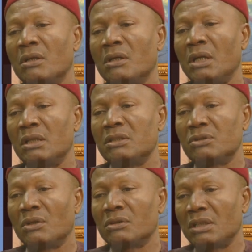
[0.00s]
It is
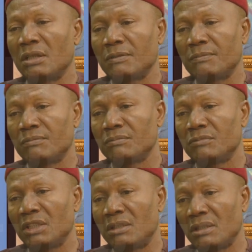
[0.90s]
not
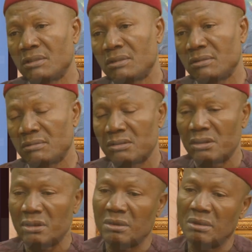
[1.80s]
the case
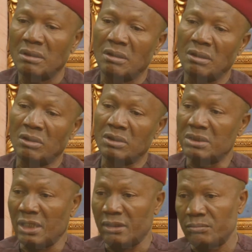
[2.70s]
all the
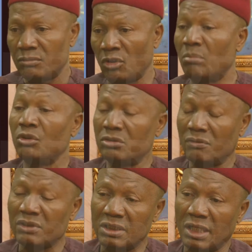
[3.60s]
time or most of
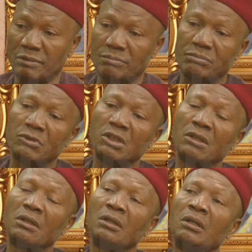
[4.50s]
the time.
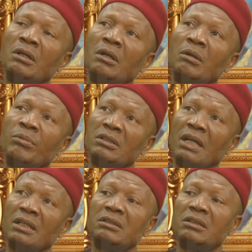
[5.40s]
But
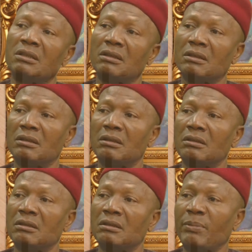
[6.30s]
so that is
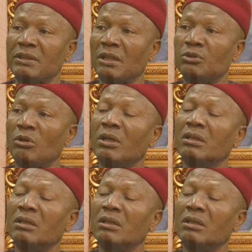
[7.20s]
the perception. But